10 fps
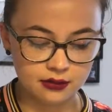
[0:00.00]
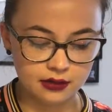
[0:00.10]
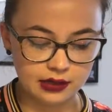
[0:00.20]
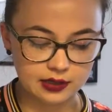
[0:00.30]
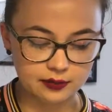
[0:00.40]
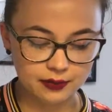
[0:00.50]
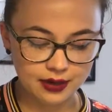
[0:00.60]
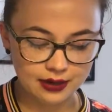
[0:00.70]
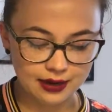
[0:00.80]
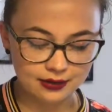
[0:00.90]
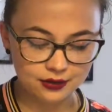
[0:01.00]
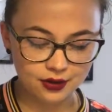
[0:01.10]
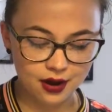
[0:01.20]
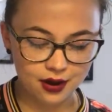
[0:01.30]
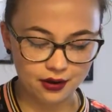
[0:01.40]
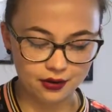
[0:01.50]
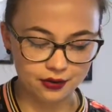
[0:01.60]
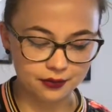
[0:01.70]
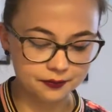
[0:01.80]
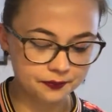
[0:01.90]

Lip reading: Because Mondays are hard.